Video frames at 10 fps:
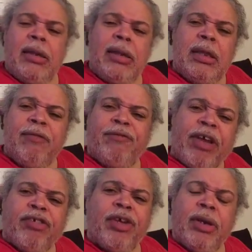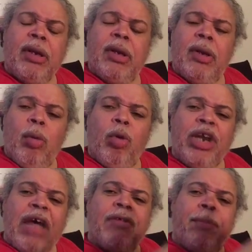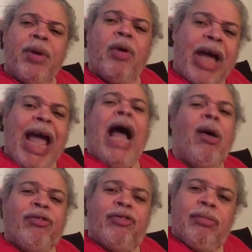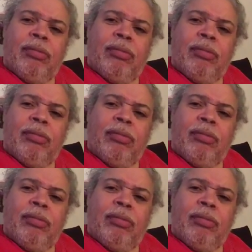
division will never build a house.